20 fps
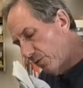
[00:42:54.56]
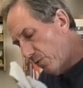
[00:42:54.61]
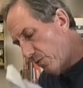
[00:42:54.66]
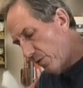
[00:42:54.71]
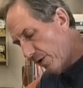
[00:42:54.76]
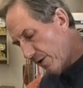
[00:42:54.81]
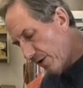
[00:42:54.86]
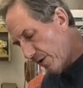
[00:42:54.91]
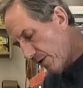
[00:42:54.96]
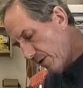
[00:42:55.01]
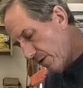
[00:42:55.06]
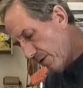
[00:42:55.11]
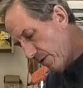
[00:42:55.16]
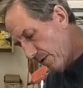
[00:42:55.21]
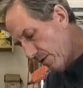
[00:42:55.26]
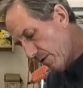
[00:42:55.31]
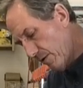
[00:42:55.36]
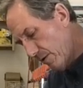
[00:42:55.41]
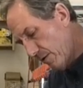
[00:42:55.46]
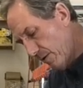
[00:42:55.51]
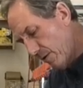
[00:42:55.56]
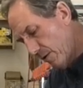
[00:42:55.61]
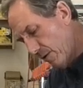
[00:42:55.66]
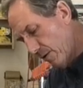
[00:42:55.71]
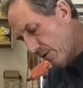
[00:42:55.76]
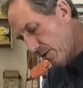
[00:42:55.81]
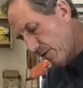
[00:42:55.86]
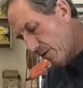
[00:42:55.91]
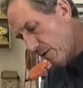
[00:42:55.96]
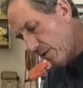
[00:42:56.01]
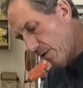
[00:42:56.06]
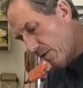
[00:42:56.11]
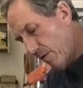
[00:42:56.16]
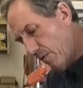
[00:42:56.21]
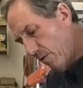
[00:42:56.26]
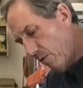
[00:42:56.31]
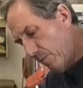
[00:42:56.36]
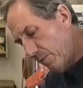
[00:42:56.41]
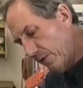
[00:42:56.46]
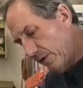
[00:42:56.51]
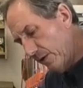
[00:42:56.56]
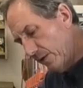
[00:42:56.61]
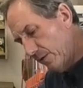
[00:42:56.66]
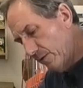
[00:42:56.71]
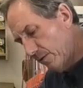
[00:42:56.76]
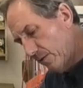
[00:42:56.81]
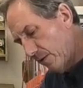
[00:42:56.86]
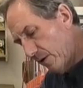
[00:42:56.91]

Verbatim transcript: where there are openings,